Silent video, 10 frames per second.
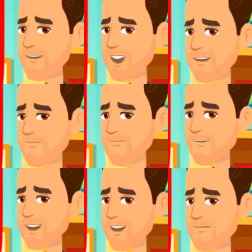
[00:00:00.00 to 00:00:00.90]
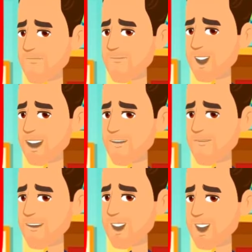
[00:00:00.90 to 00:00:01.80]
to understand their usage
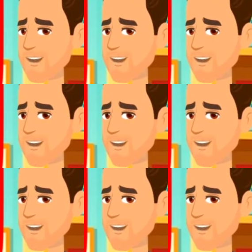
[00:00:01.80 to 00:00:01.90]
better.